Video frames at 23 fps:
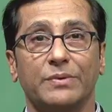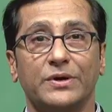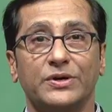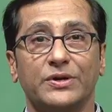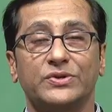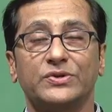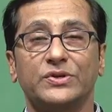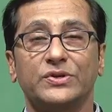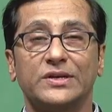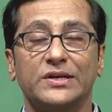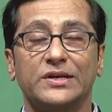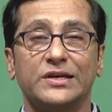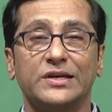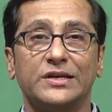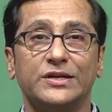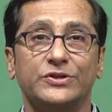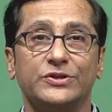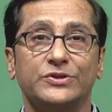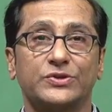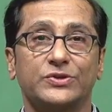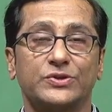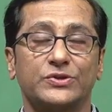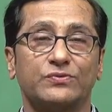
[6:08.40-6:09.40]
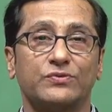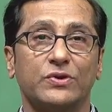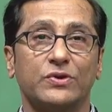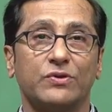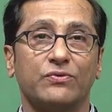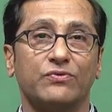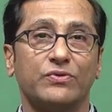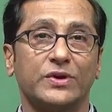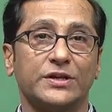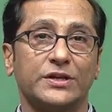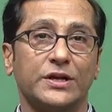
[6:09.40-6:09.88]
particularly
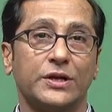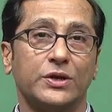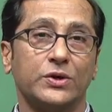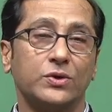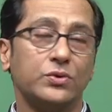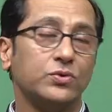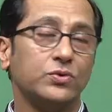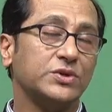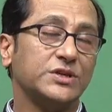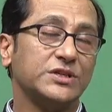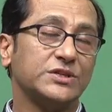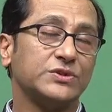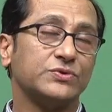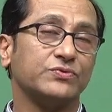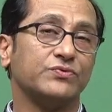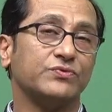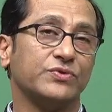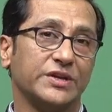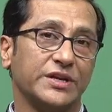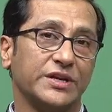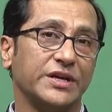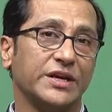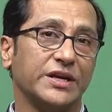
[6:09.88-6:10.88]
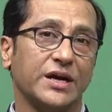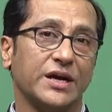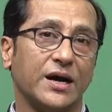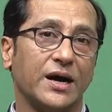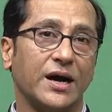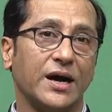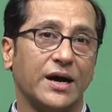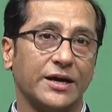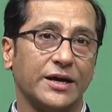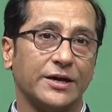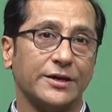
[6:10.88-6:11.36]
useful when the load is very
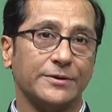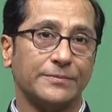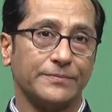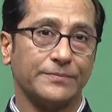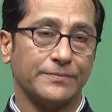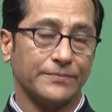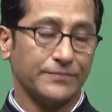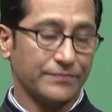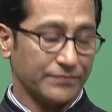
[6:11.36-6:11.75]
high.